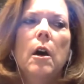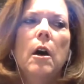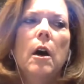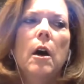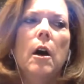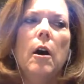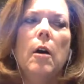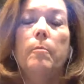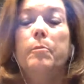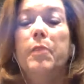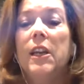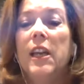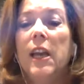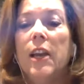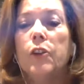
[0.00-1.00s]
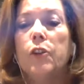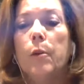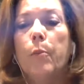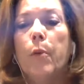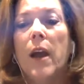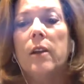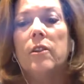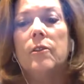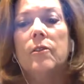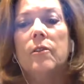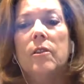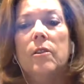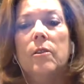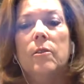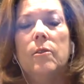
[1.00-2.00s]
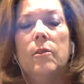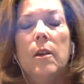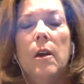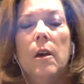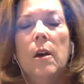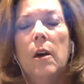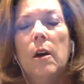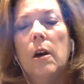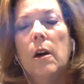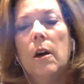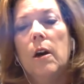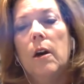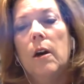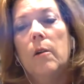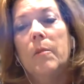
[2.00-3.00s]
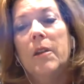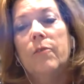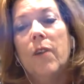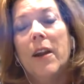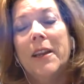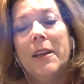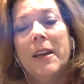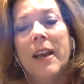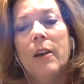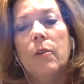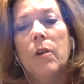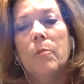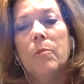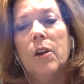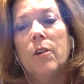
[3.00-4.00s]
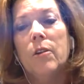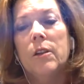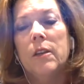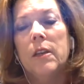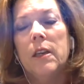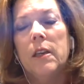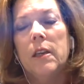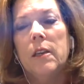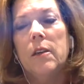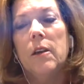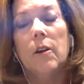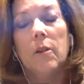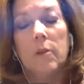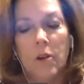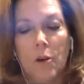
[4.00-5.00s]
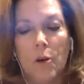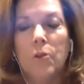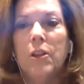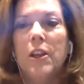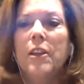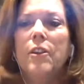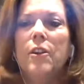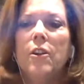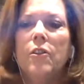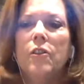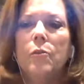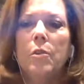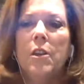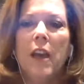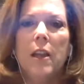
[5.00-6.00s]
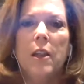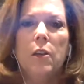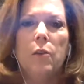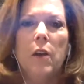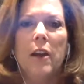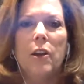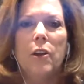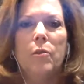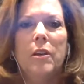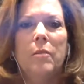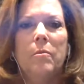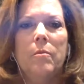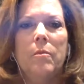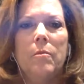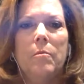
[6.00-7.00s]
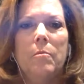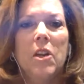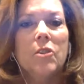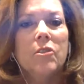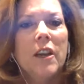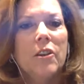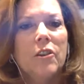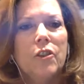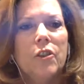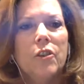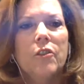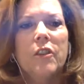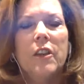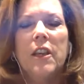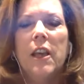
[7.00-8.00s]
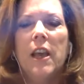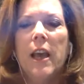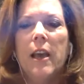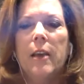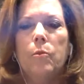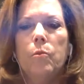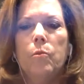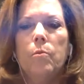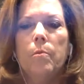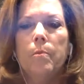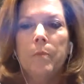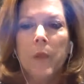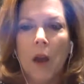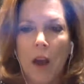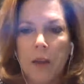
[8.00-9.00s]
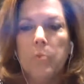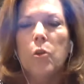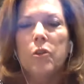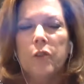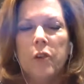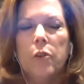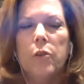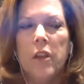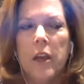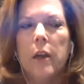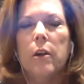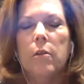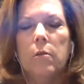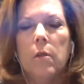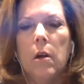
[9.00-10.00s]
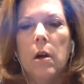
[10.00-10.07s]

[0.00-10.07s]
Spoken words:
pediatric practices. And right now, I'm currently a co-lead nurse with Kathy Grano in Middletown, New Jersey, and I am also their